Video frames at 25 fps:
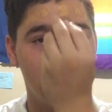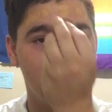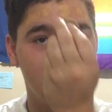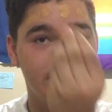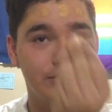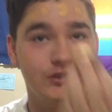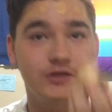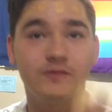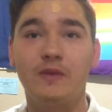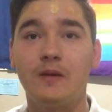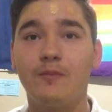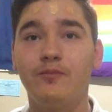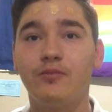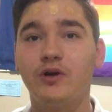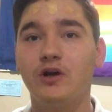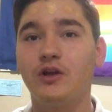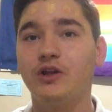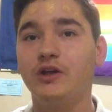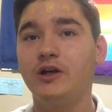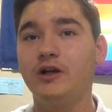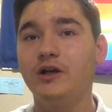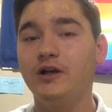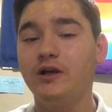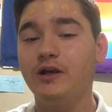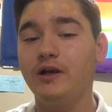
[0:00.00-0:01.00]
So my
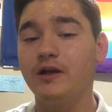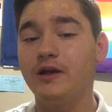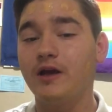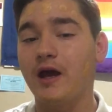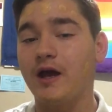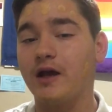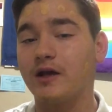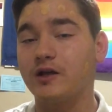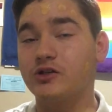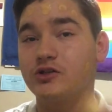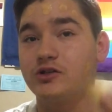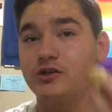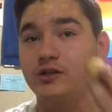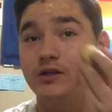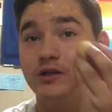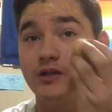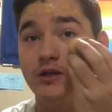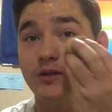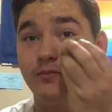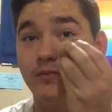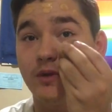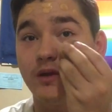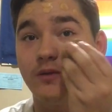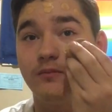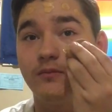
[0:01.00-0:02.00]
brother actually
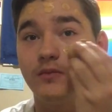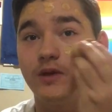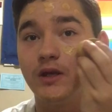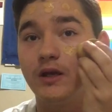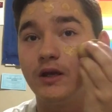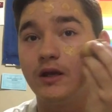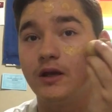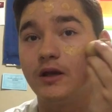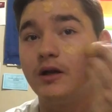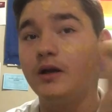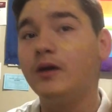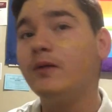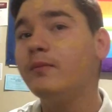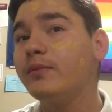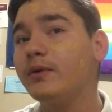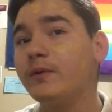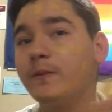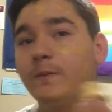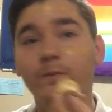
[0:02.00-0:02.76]
did my makeup